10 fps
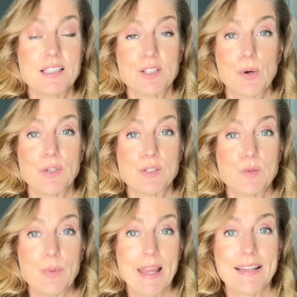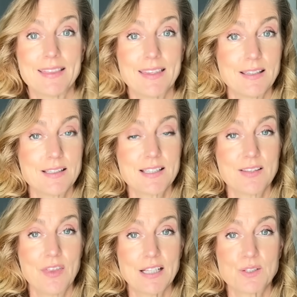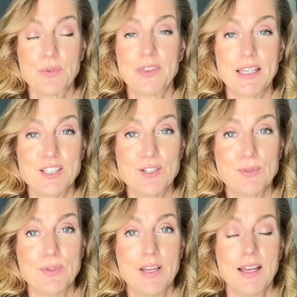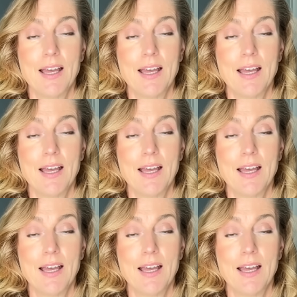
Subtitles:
he's going to plant things. That's what they do.